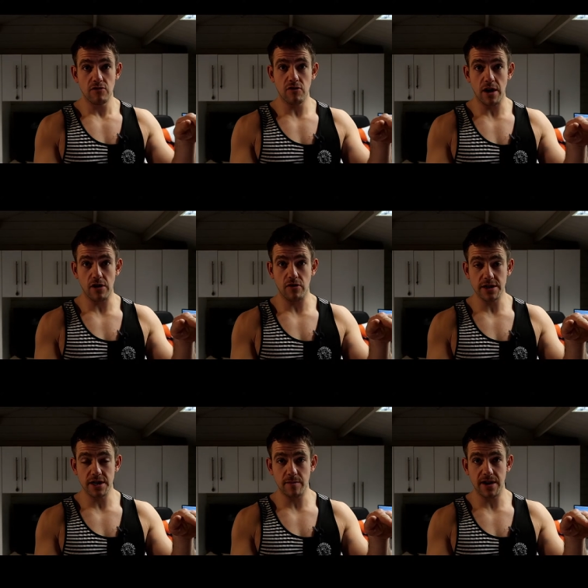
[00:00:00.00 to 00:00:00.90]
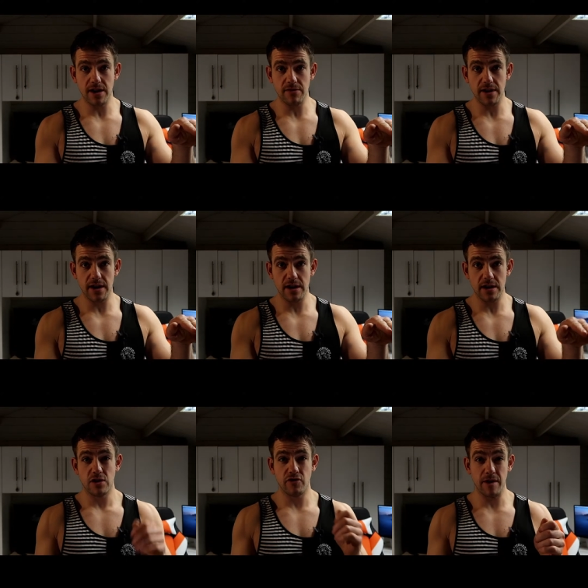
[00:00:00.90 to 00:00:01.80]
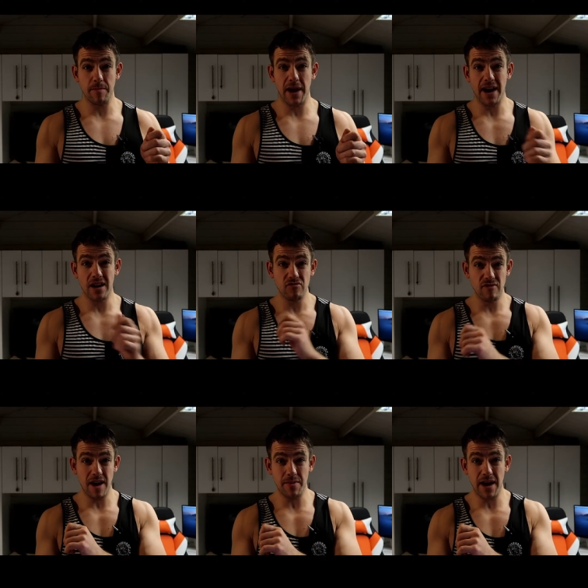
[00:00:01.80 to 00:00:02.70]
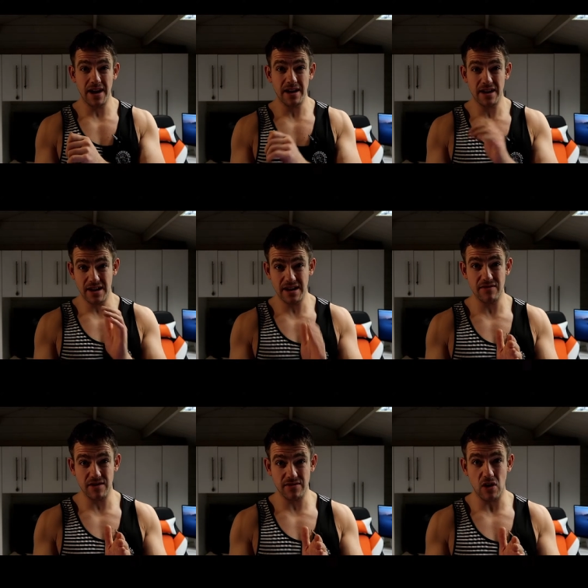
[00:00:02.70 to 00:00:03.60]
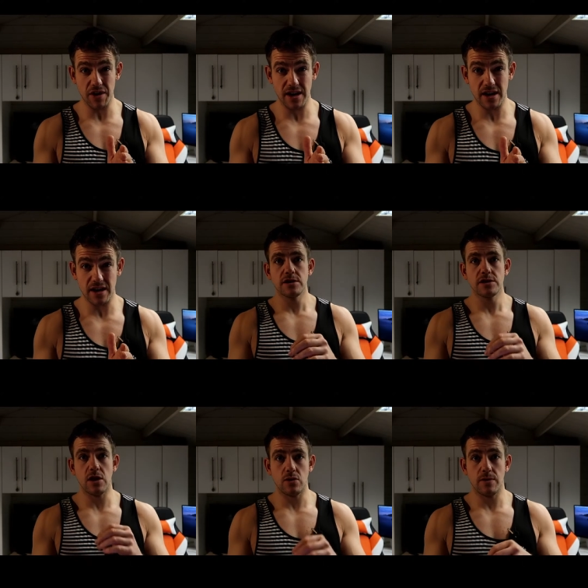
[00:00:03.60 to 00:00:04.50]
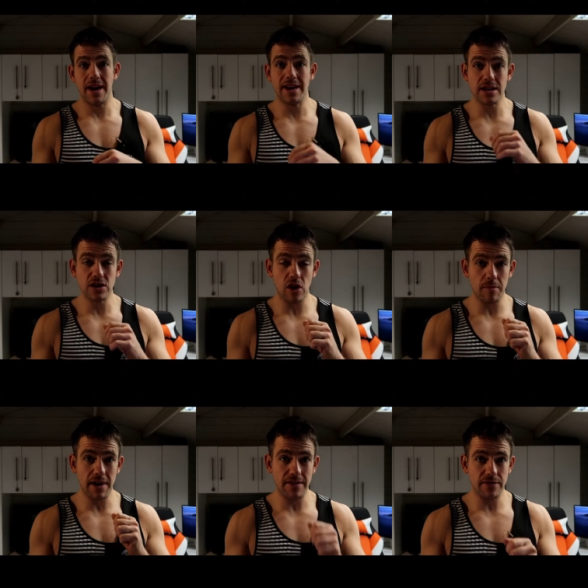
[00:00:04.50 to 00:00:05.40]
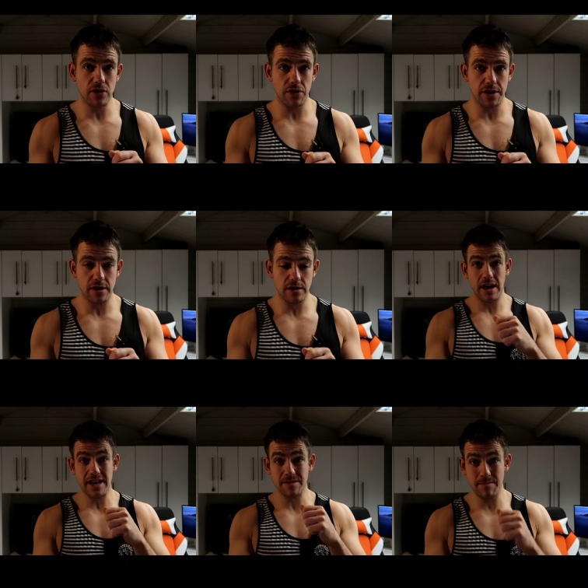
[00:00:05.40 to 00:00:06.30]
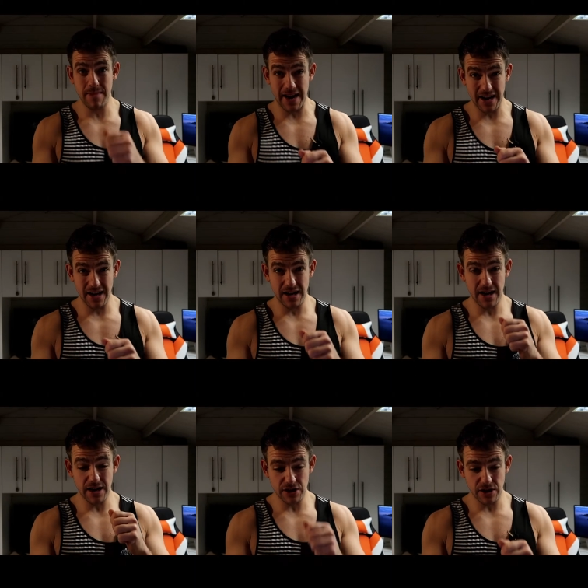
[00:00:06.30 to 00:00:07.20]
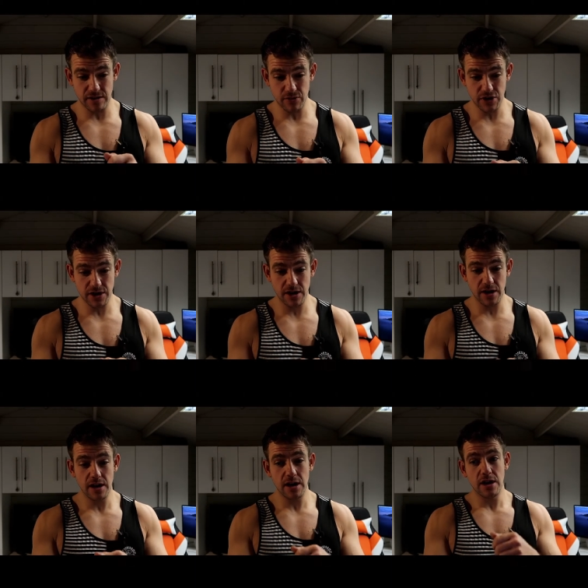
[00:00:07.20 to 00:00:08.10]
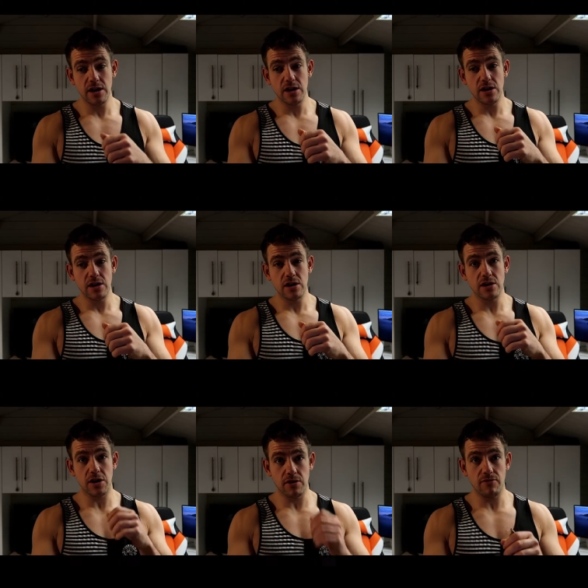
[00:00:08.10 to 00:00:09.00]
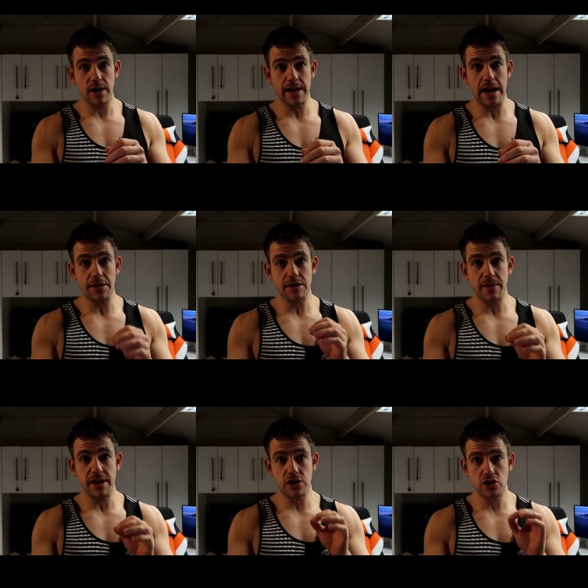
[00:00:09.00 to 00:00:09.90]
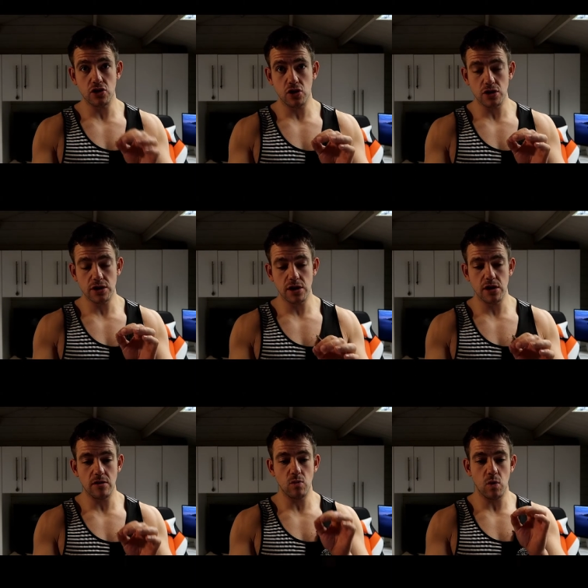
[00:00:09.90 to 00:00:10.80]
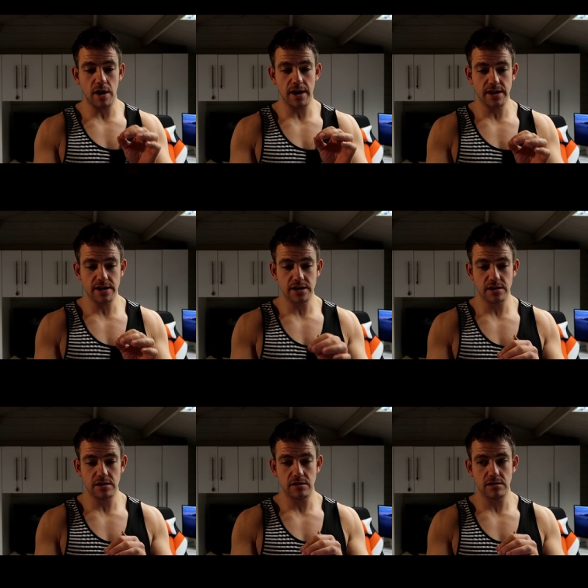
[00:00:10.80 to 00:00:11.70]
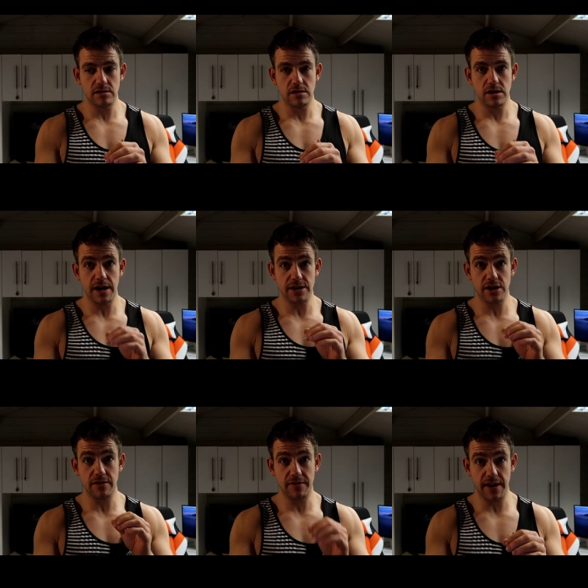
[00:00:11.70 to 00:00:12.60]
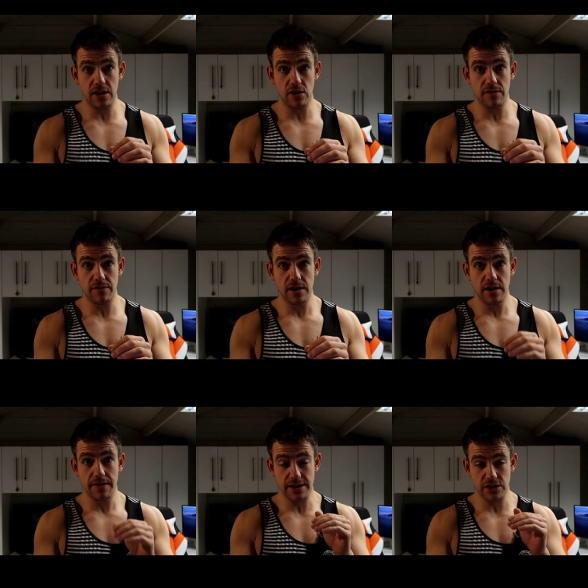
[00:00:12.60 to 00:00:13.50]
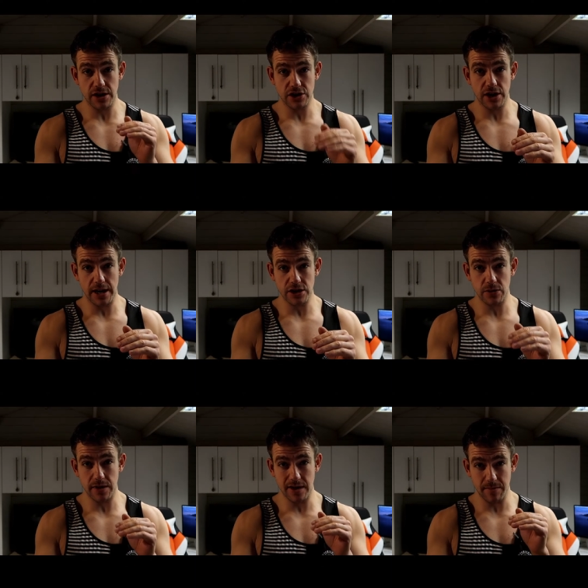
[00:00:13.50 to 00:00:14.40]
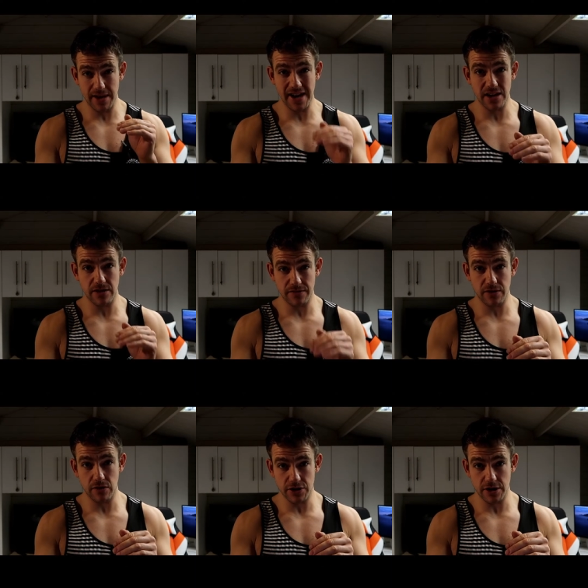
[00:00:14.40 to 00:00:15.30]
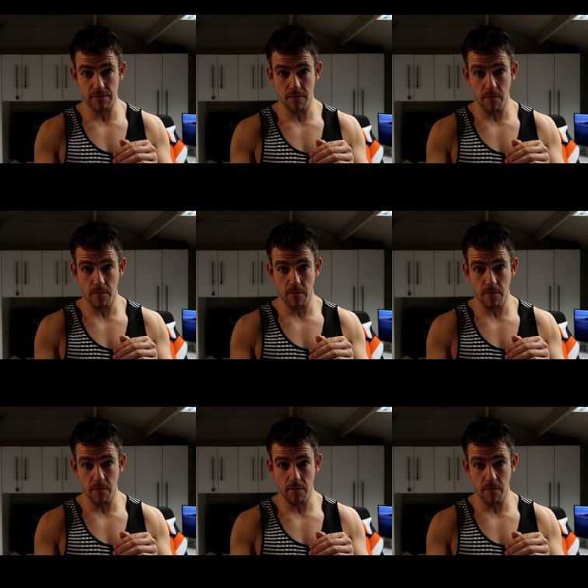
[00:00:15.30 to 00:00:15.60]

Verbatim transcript: Right across in the middle of it, green pen, red pen, if you've got it. So, in the top left corner, as many as you can muster, you're going to write down as many short term whys as you can think of that's going to change you in the immediate future